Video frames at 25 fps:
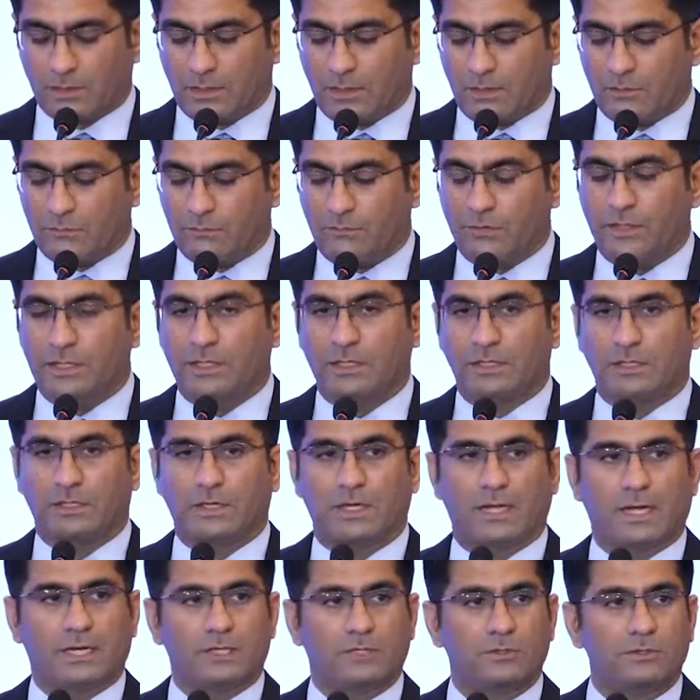We
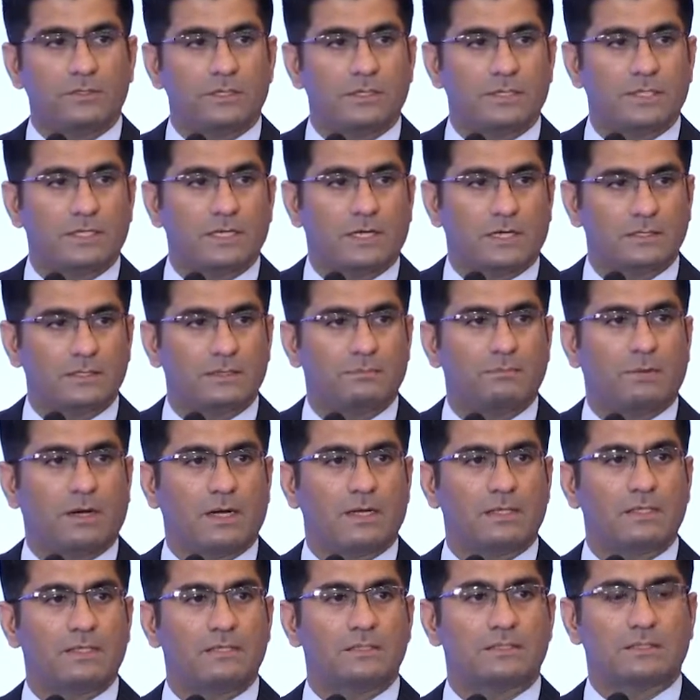at Unity are the
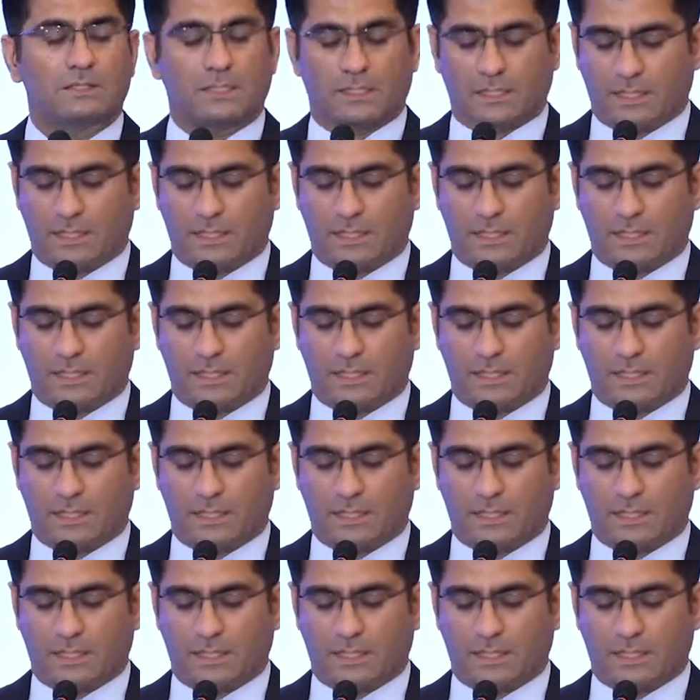buyers